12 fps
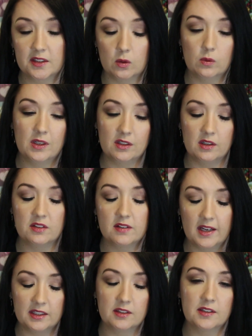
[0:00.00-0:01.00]
so it
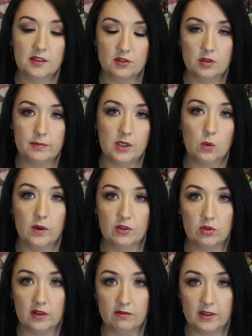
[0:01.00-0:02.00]
tends to be
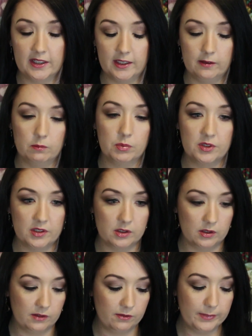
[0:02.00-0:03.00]
quite dry and flaky, and
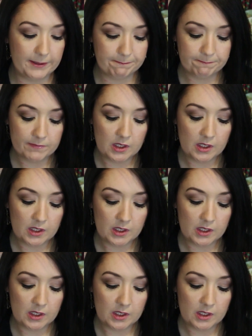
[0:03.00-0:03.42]
particularly for me.